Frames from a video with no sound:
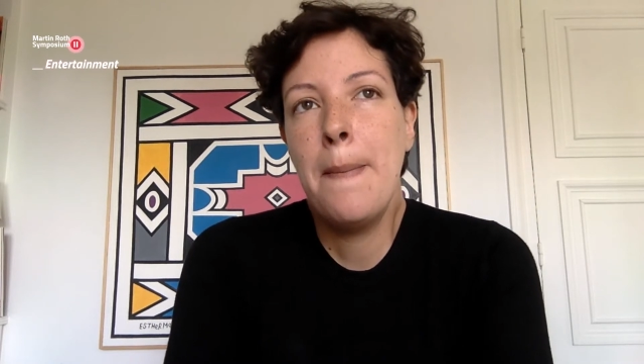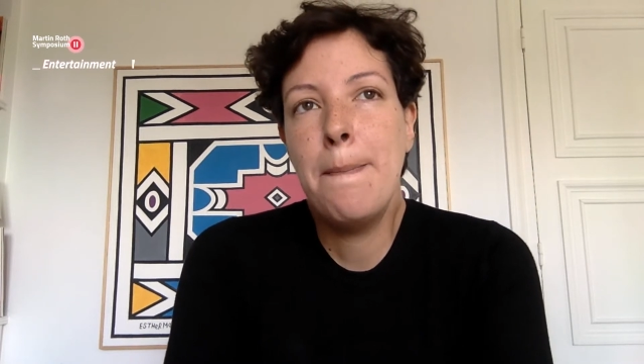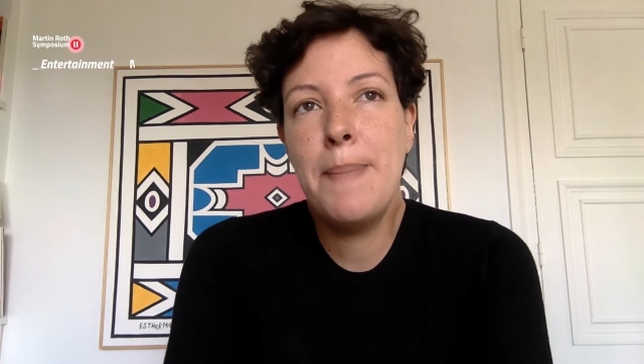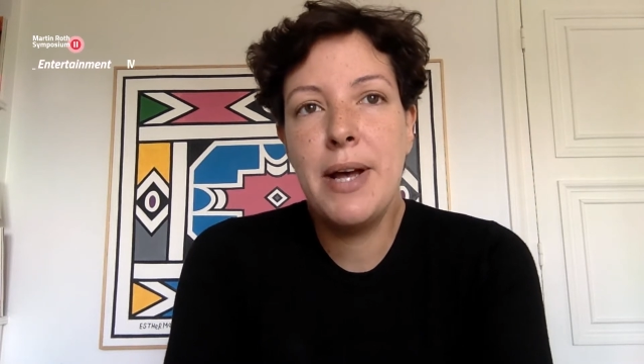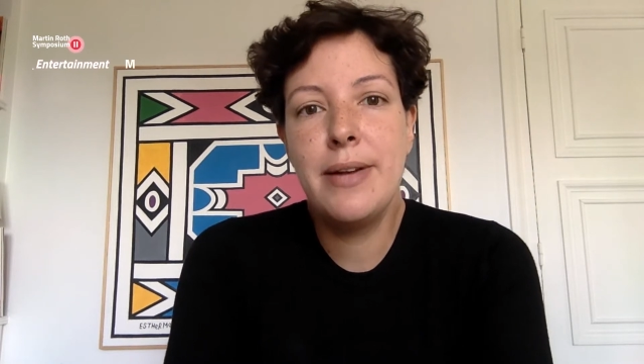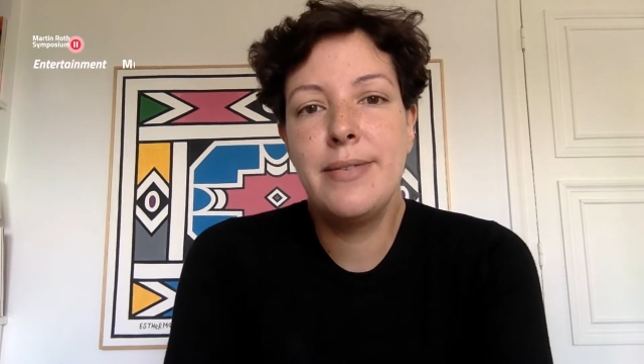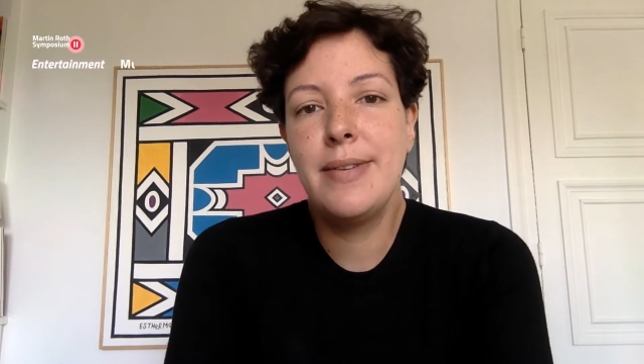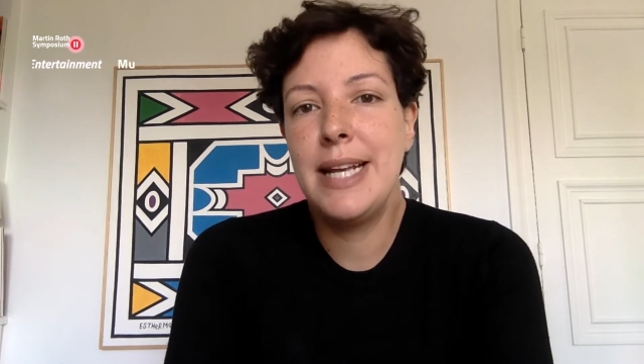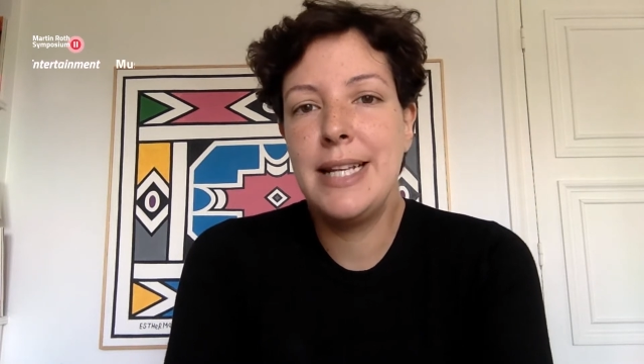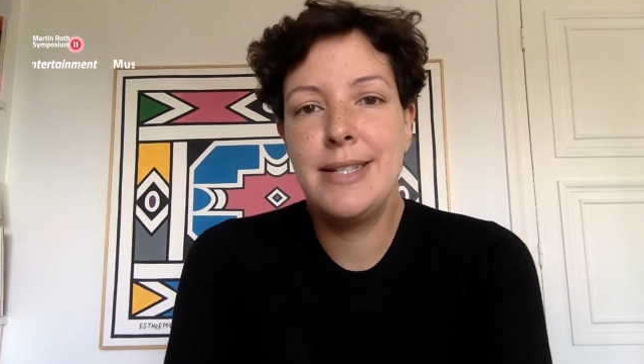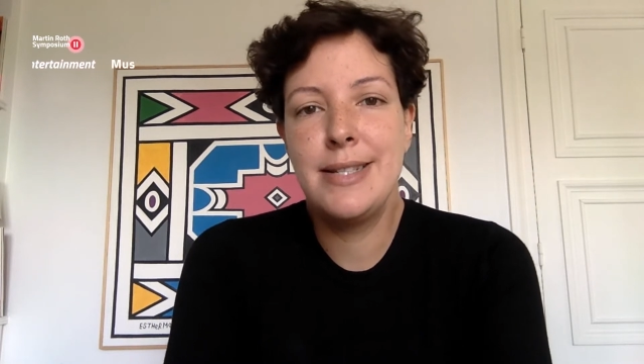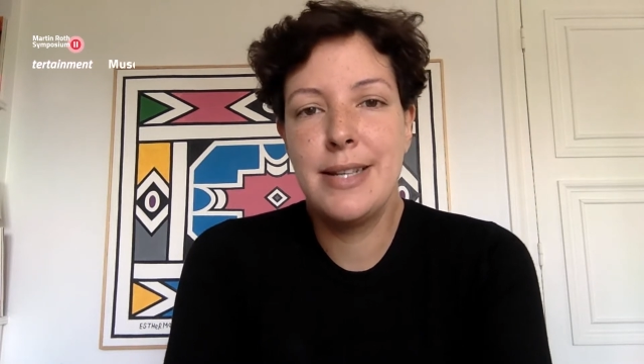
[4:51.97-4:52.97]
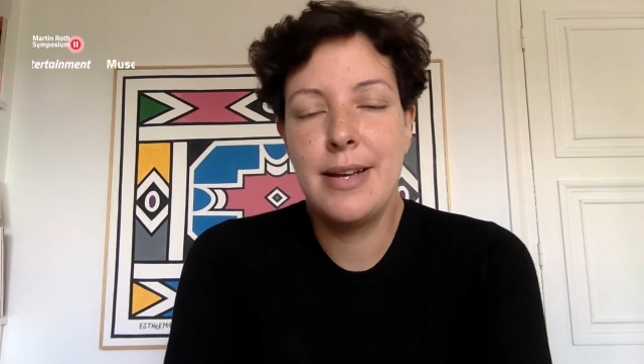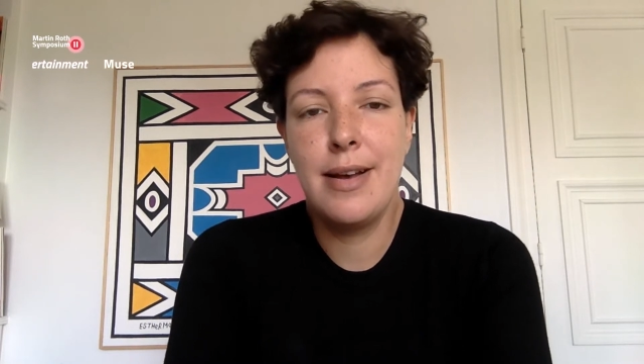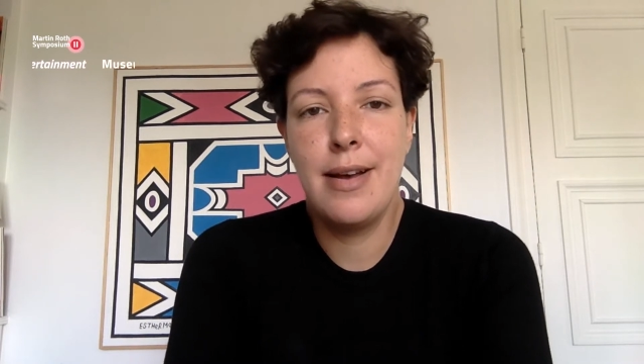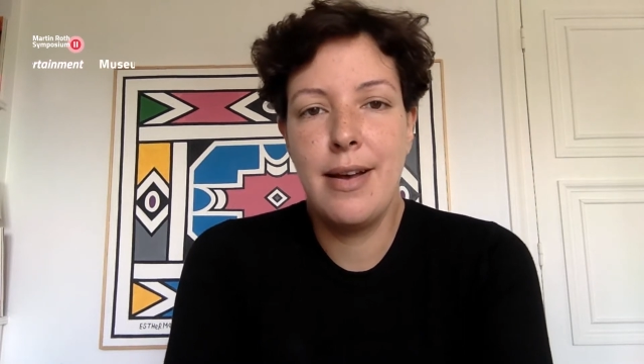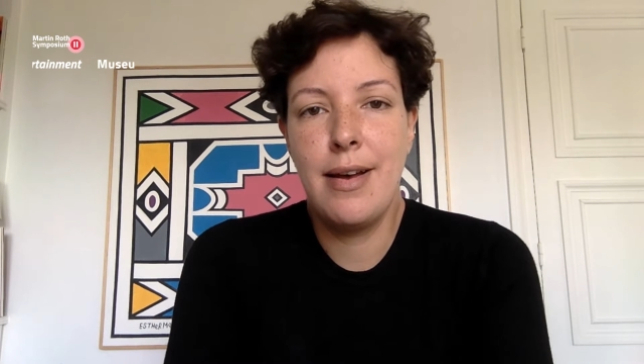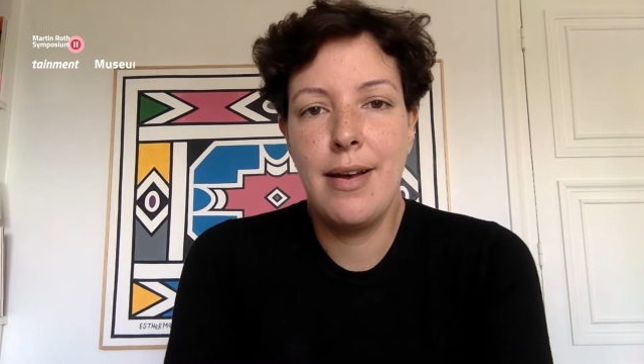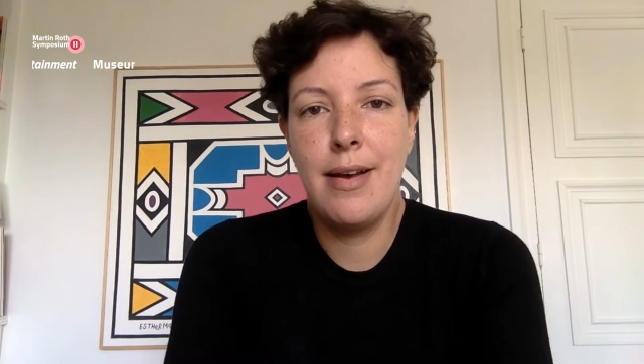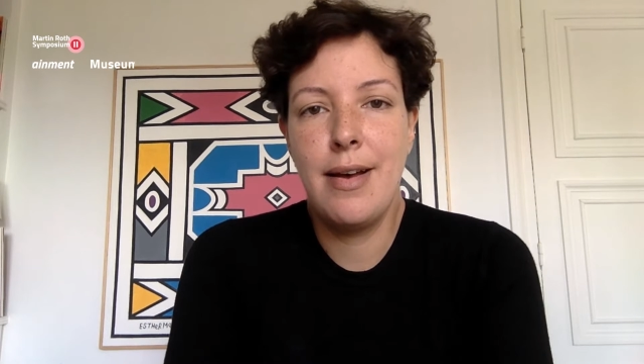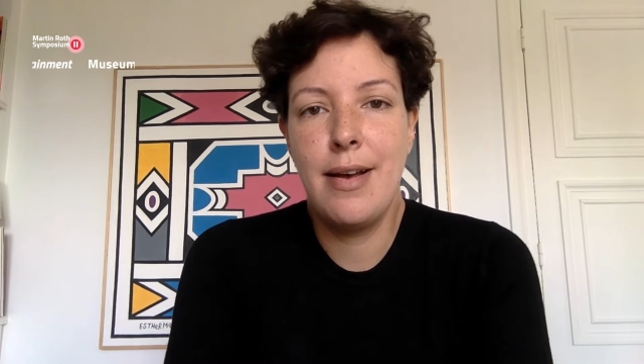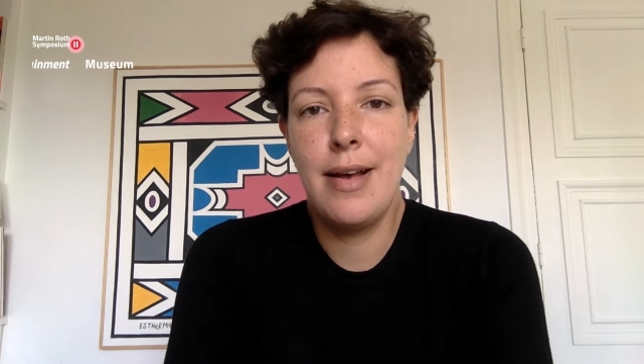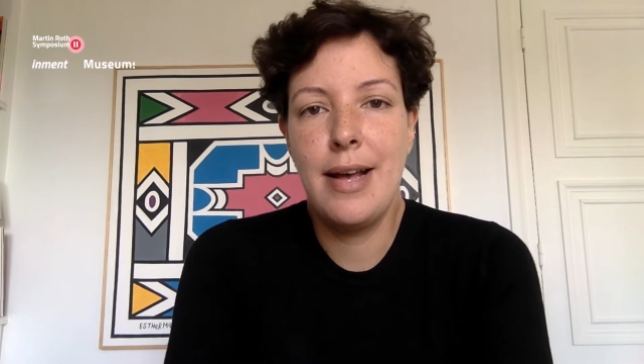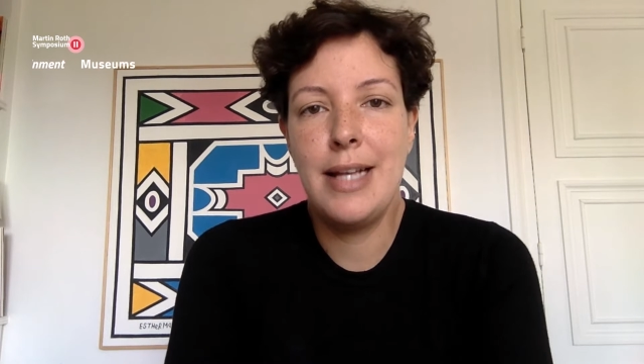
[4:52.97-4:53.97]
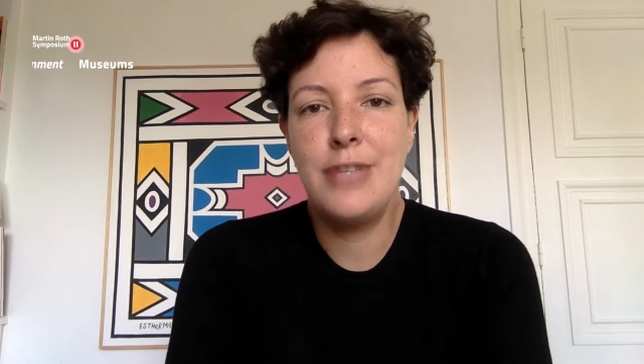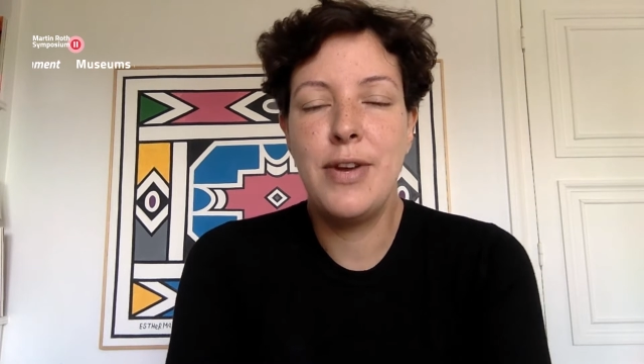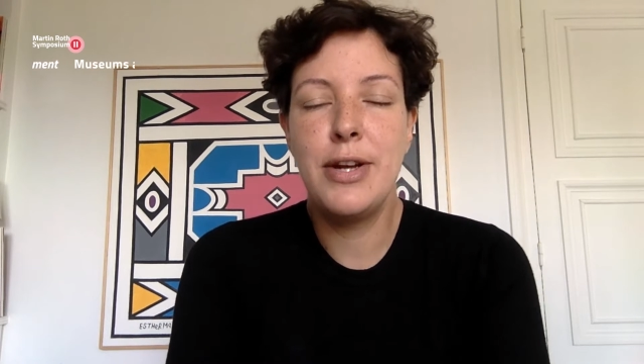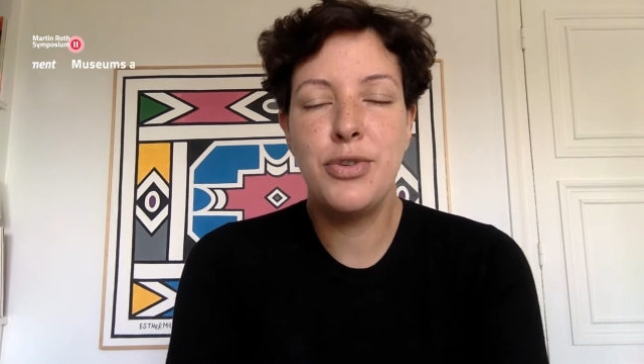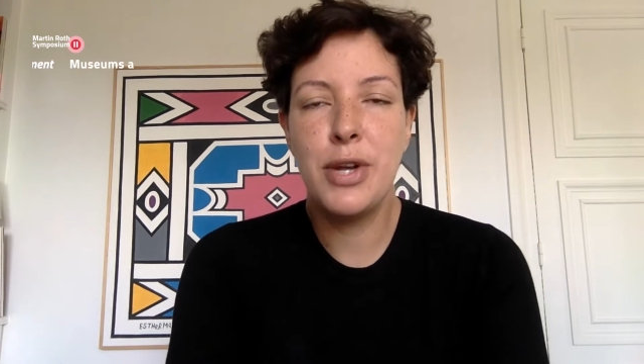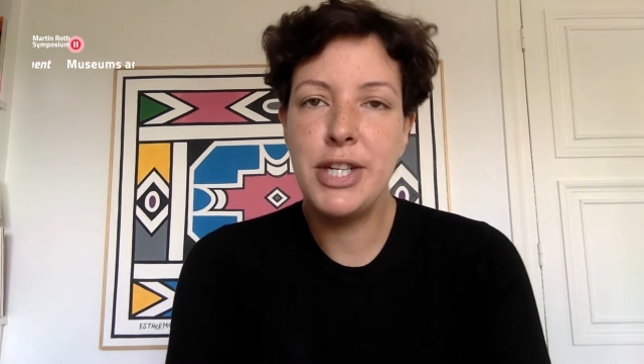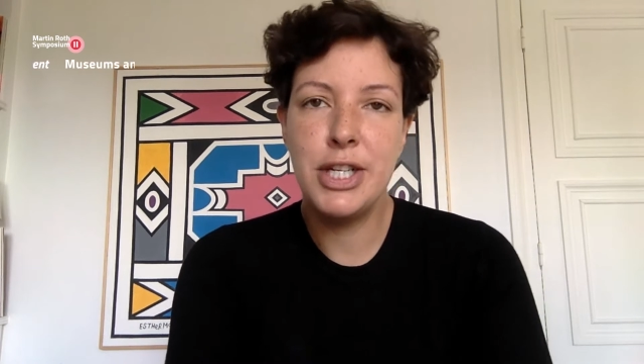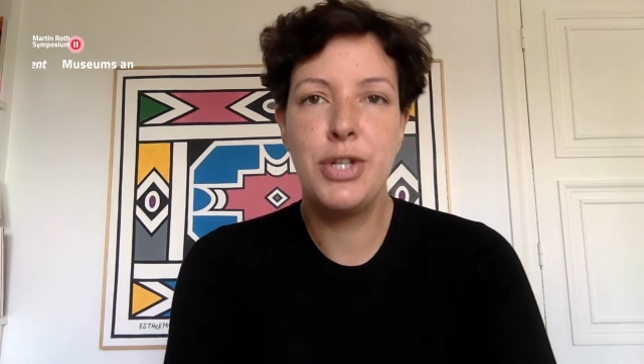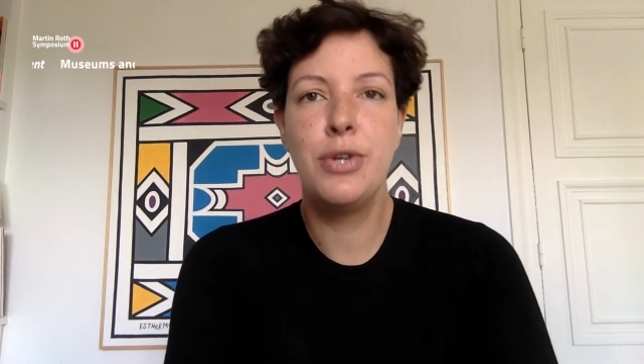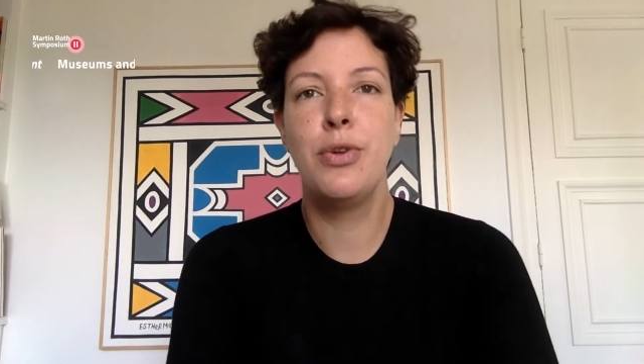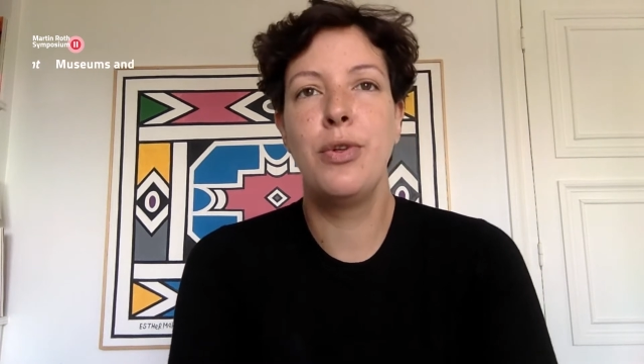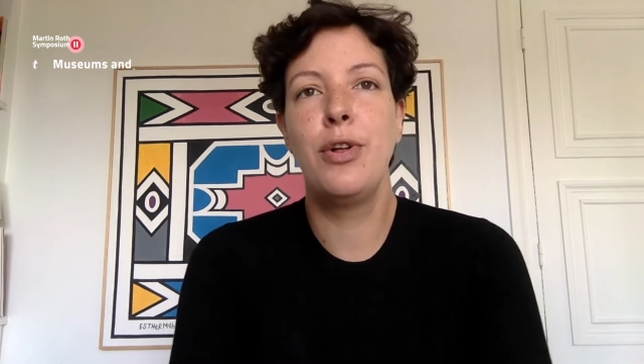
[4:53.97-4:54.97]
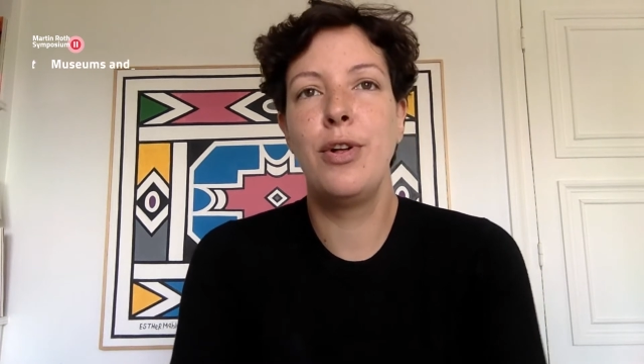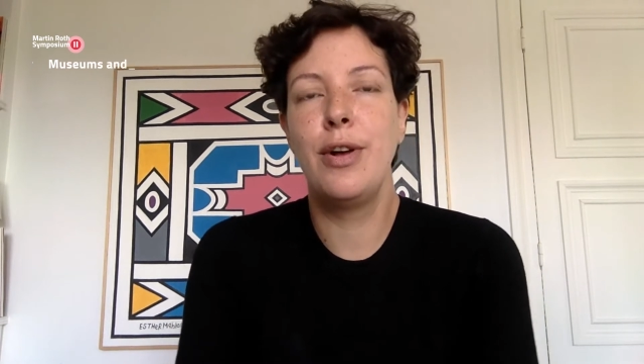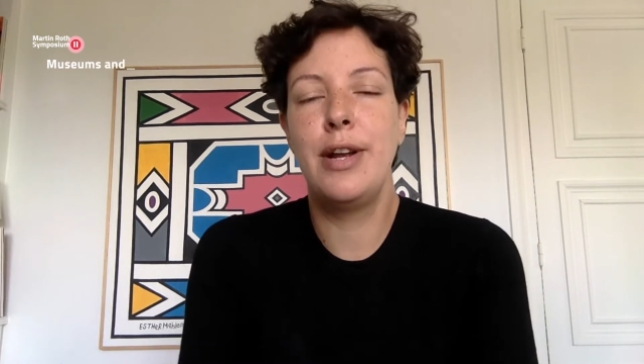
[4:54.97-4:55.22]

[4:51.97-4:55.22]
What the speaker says: but it's very traditional?